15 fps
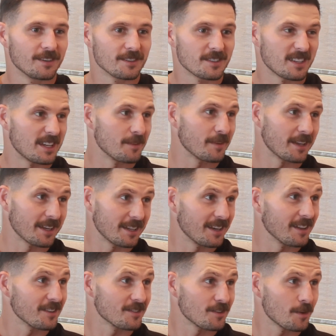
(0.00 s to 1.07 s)
see him getting
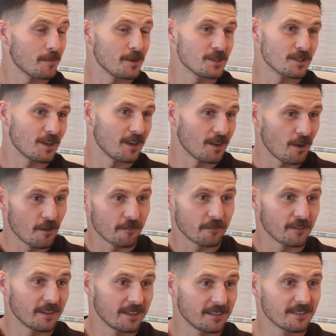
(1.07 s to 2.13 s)
another stoppage and I
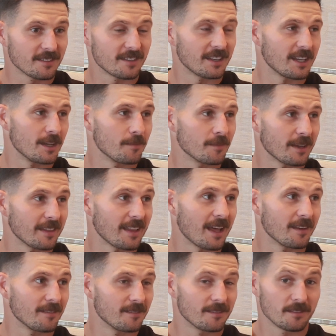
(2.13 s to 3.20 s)
hopefully see him get
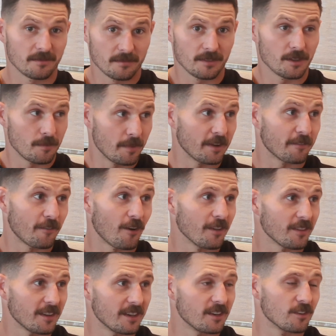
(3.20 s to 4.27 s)
the big
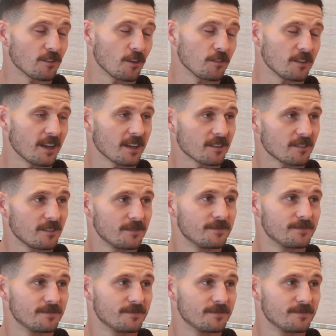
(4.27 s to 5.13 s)
fight that he deserves next.